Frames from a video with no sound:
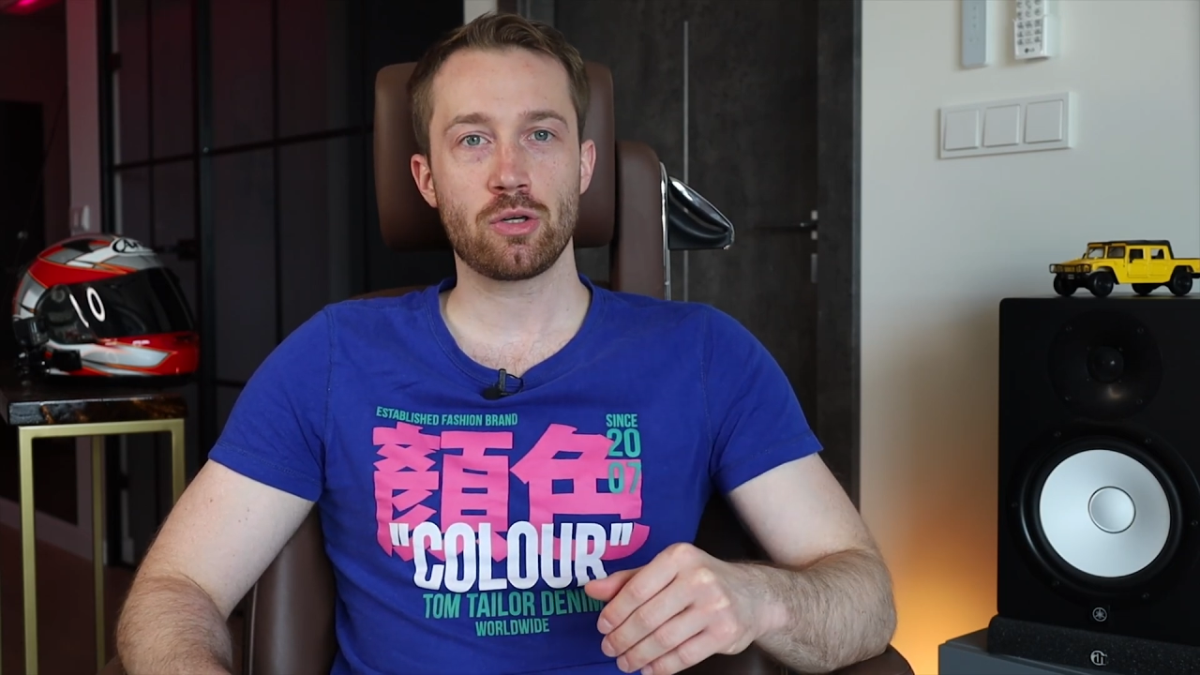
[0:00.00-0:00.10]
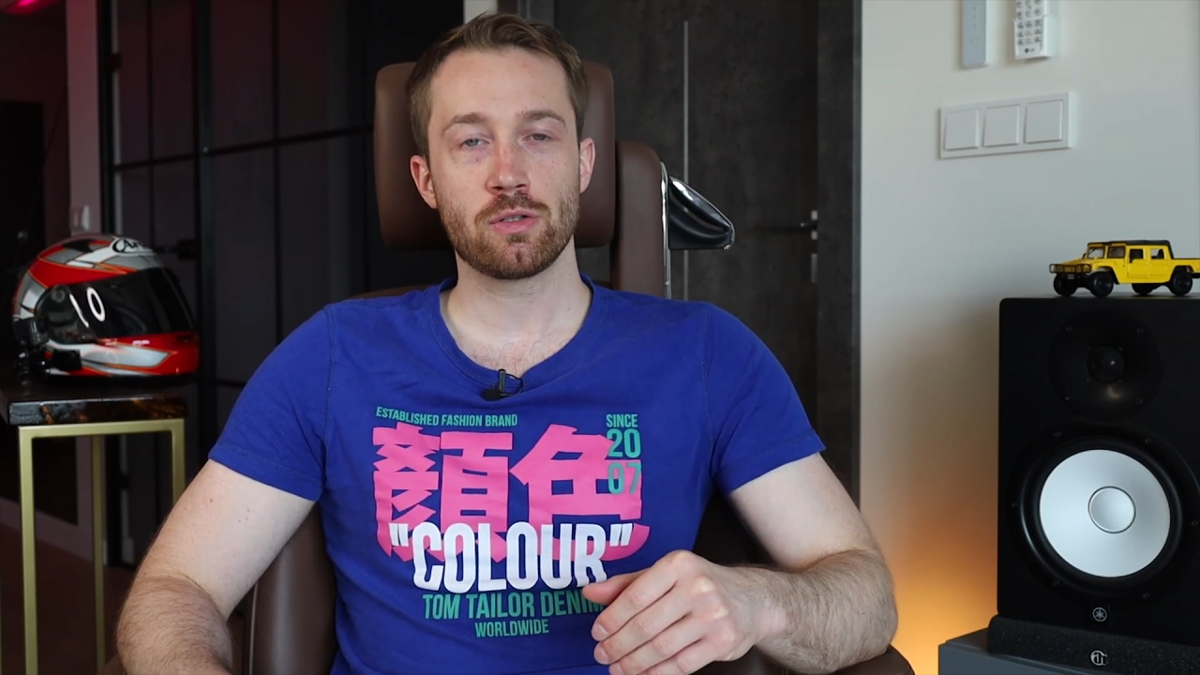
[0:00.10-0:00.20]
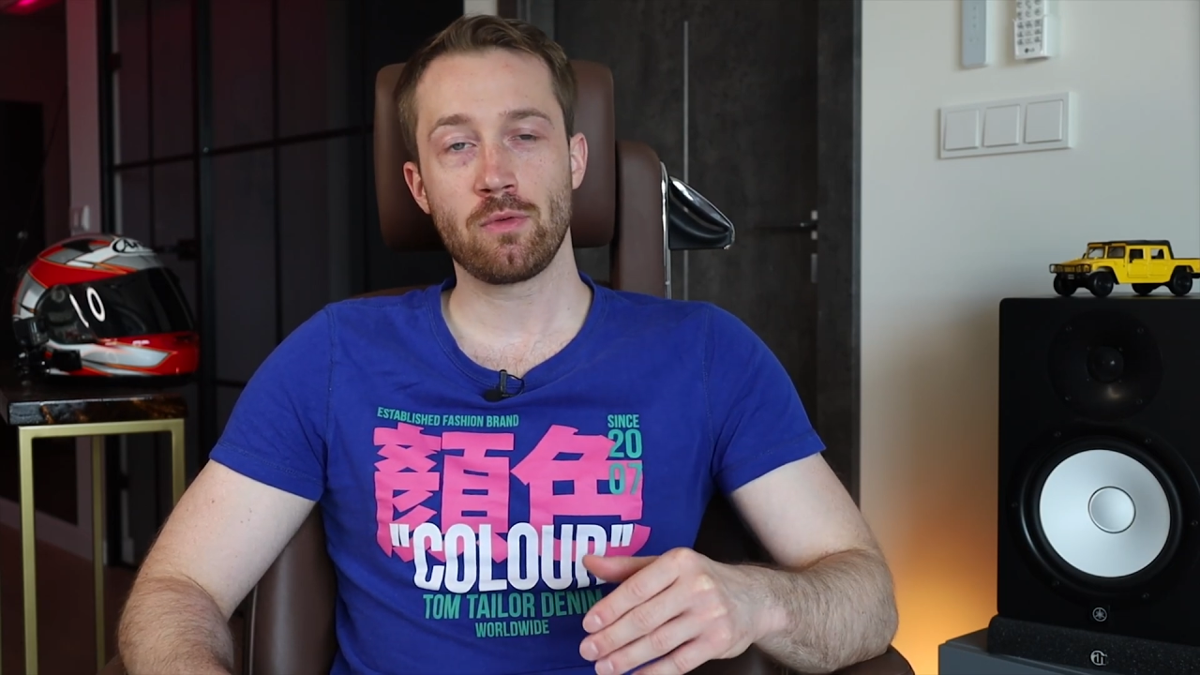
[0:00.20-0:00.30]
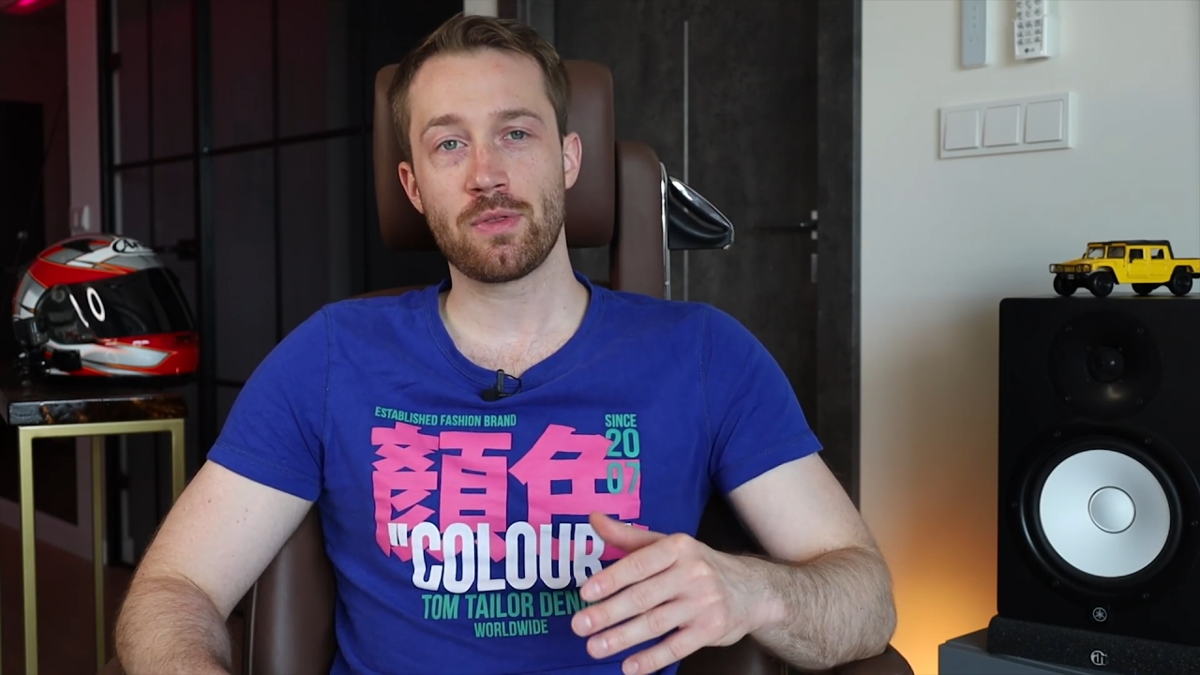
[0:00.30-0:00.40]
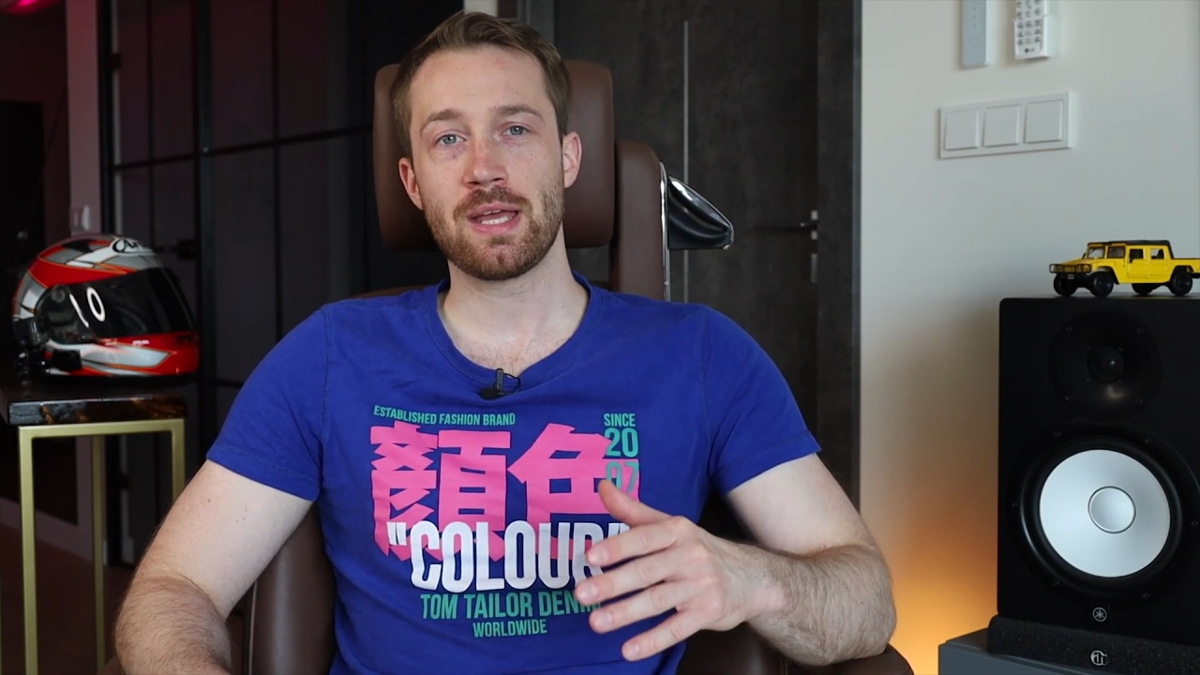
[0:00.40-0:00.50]

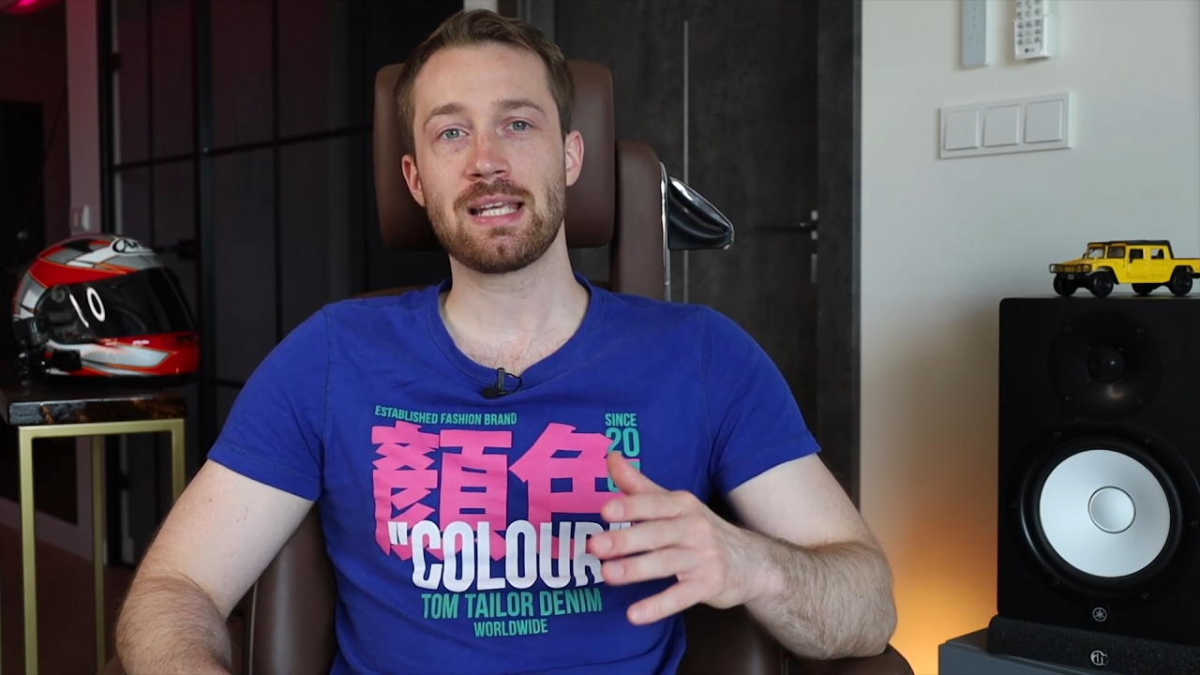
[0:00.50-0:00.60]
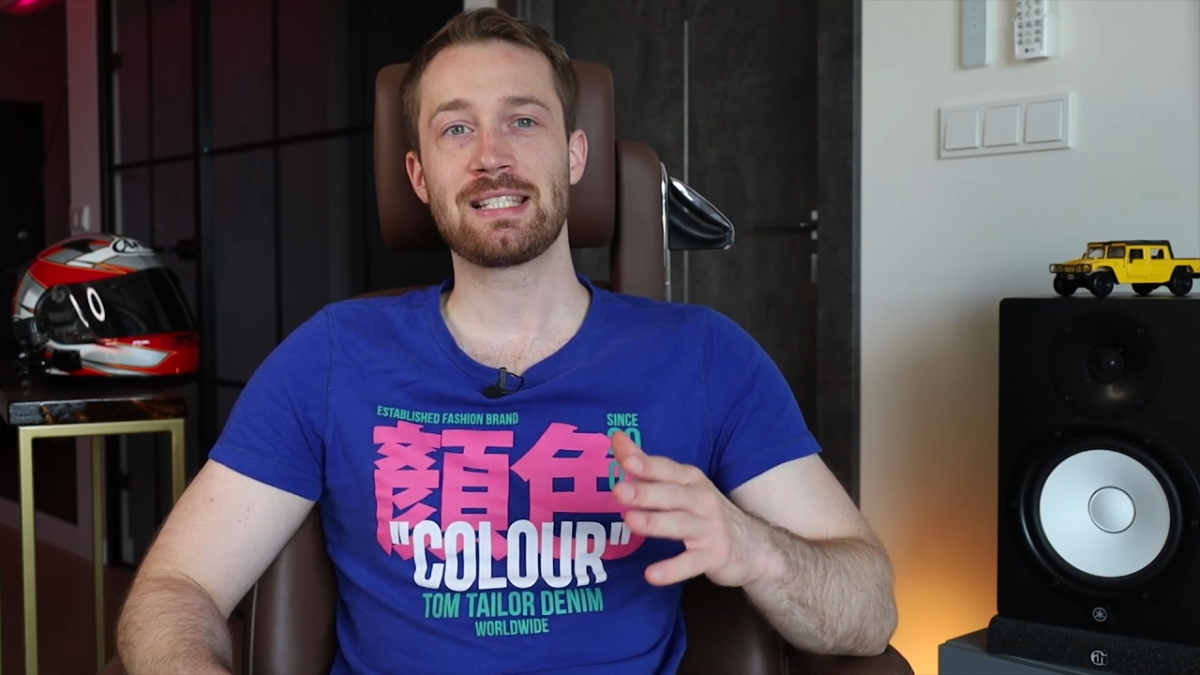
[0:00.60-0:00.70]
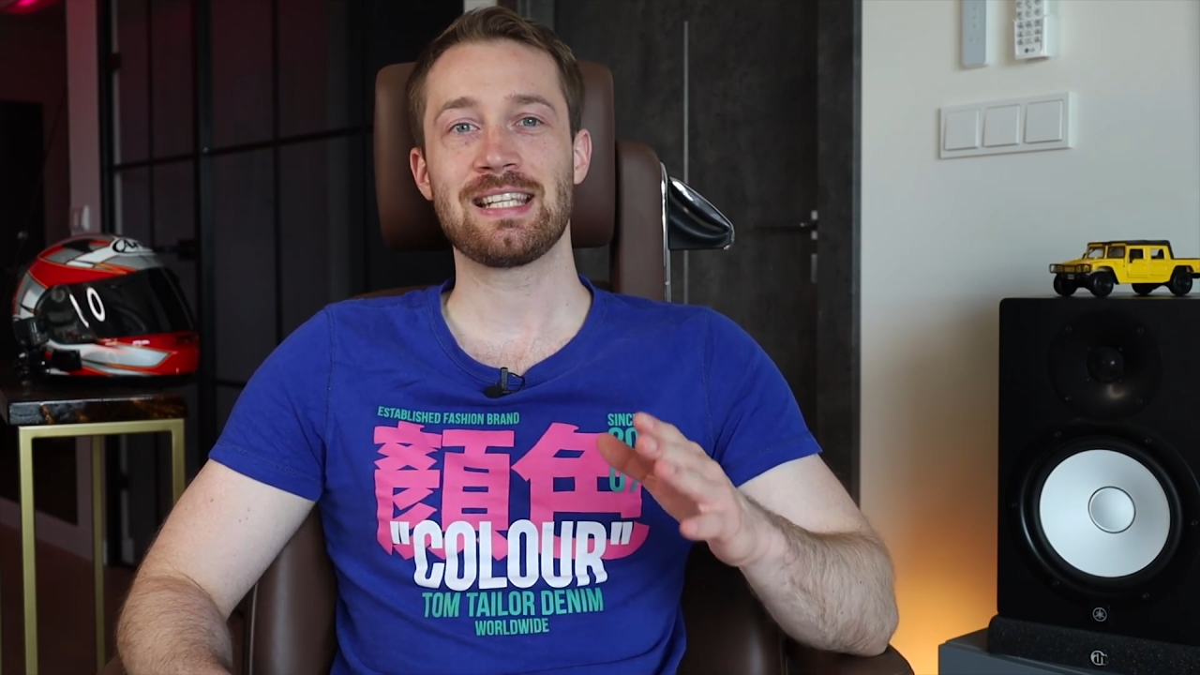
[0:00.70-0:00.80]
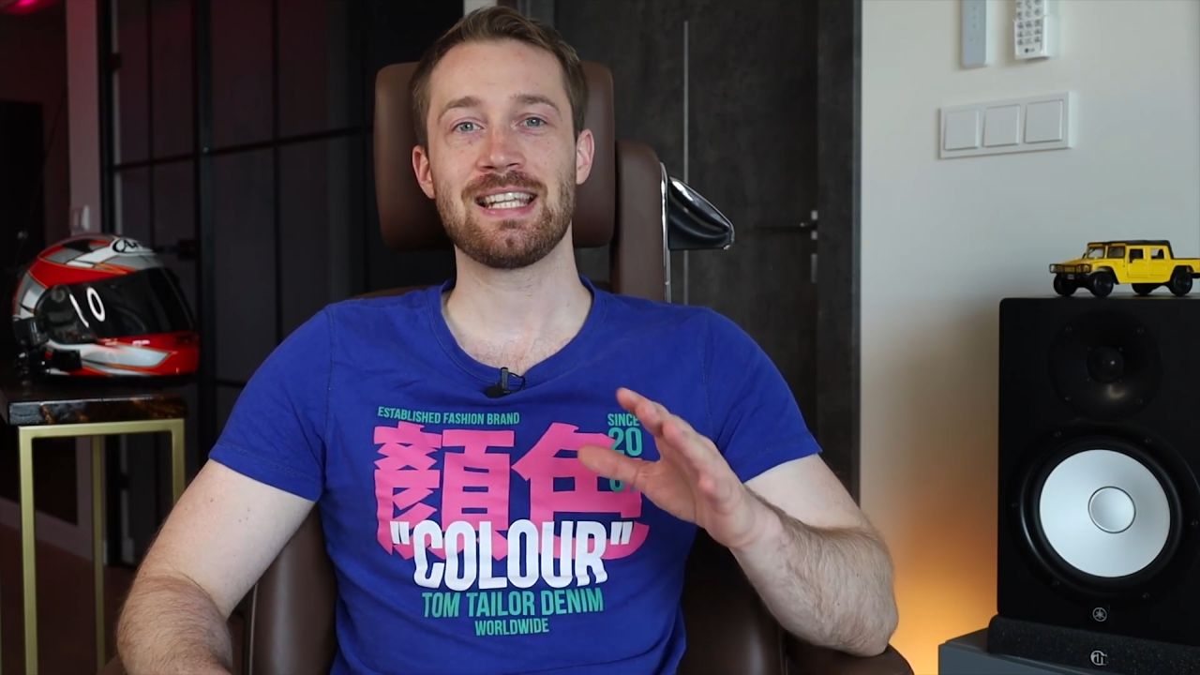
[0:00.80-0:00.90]
useful things,